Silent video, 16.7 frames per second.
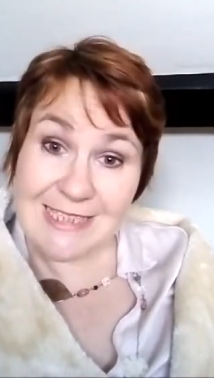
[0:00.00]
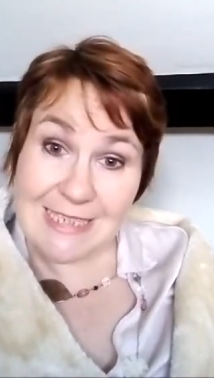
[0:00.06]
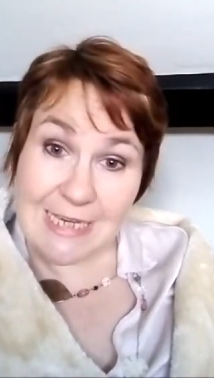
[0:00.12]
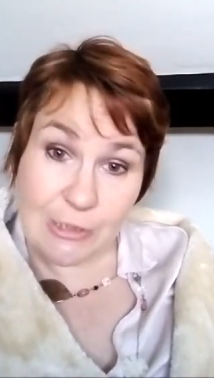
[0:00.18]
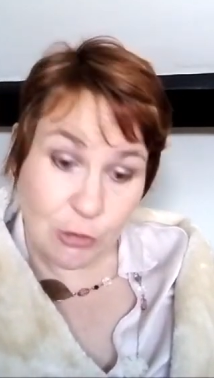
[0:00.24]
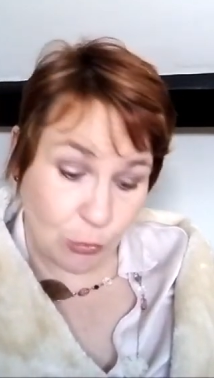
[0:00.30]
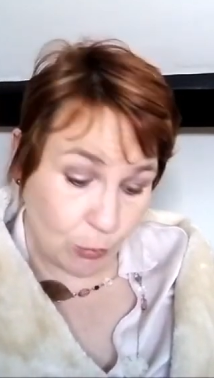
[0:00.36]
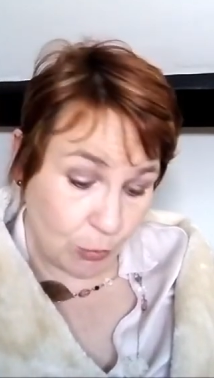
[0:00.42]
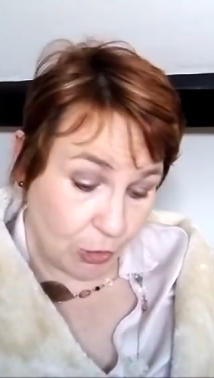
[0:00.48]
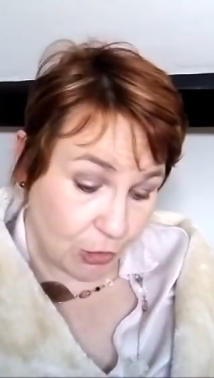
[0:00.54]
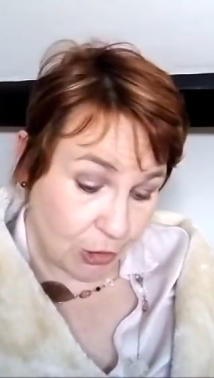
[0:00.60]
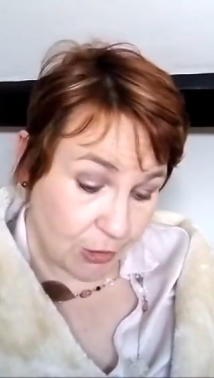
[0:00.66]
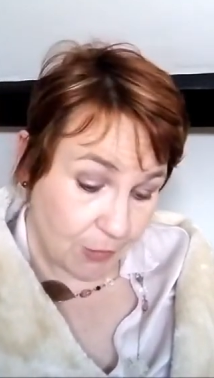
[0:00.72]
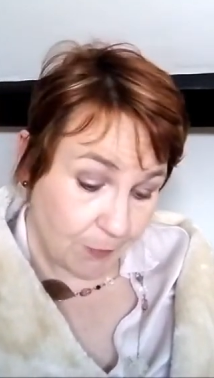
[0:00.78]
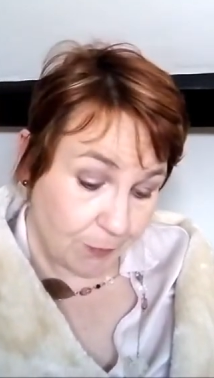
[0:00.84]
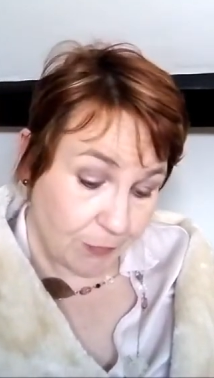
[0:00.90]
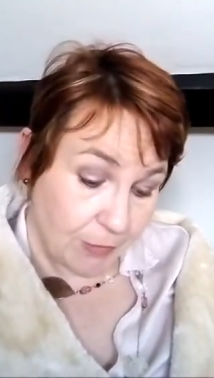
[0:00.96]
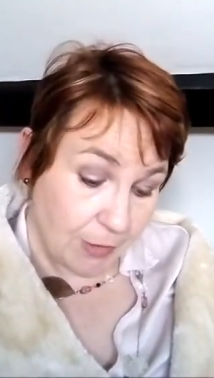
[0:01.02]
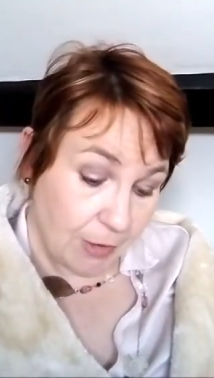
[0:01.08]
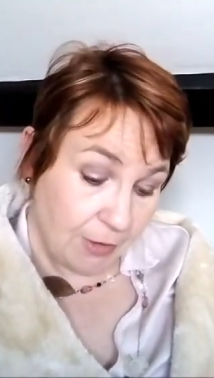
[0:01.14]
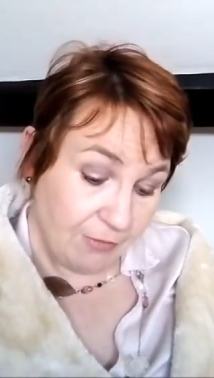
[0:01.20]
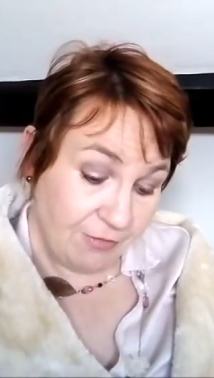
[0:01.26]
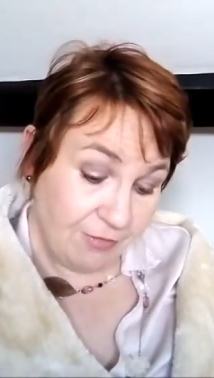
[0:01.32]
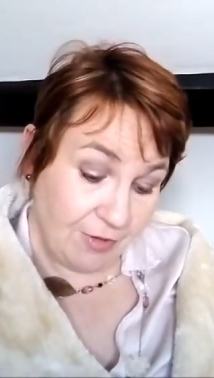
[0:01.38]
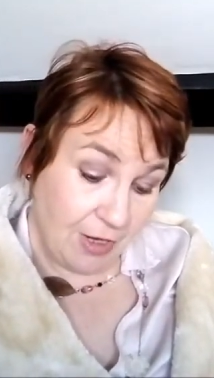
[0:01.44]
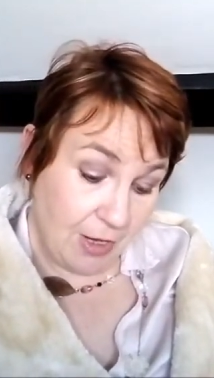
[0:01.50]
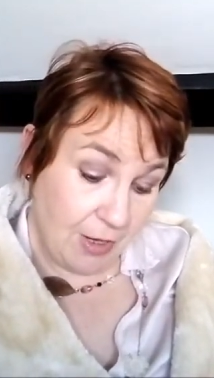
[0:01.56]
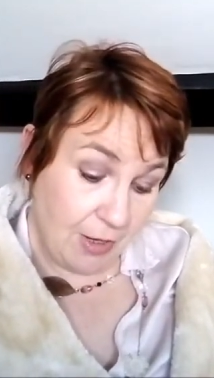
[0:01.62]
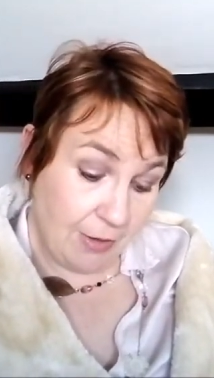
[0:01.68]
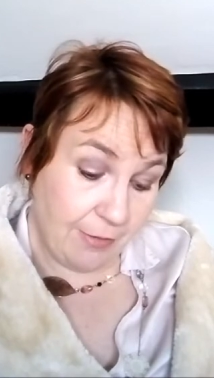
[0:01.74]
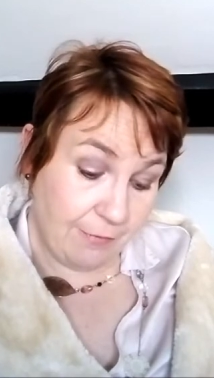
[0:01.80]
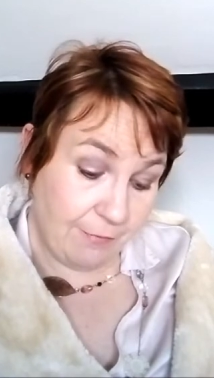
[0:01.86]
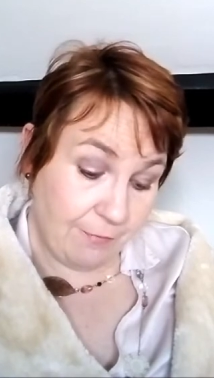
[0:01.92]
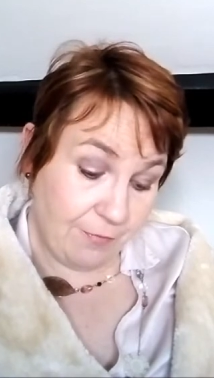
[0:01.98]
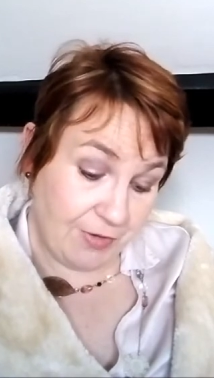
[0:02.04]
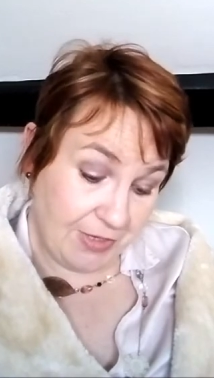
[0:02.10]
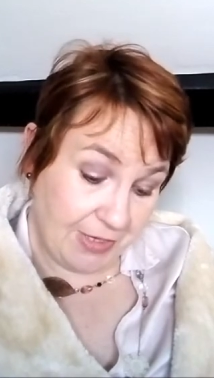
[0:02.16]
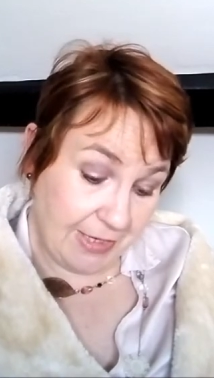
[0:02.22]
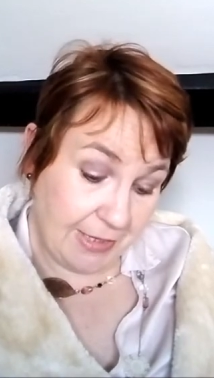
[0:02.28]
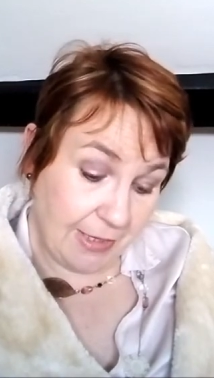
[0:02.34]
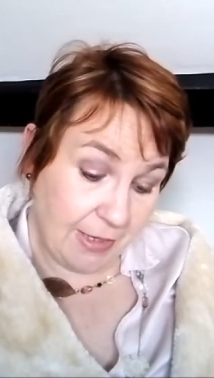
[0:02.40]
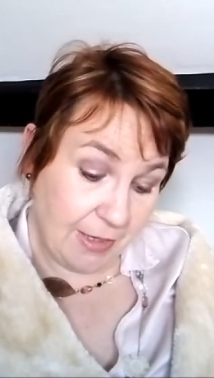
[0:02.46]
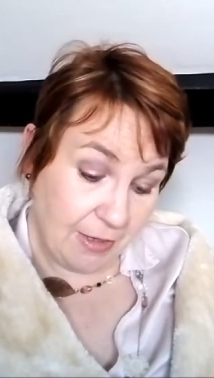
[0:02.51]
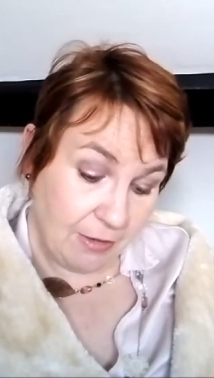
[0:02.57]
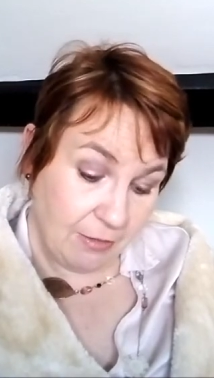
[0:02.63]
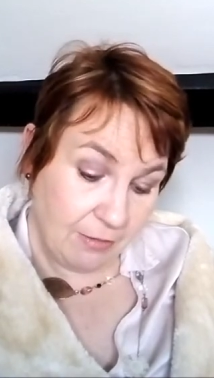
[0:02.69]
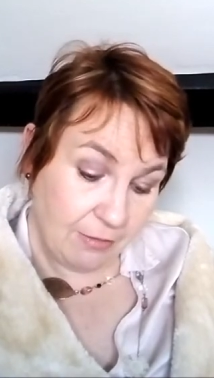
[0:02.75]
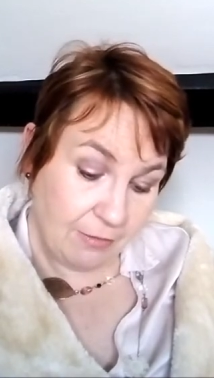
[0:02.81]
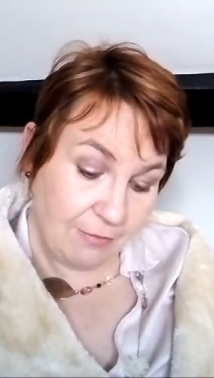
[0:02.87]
Sandalwood, vanilla,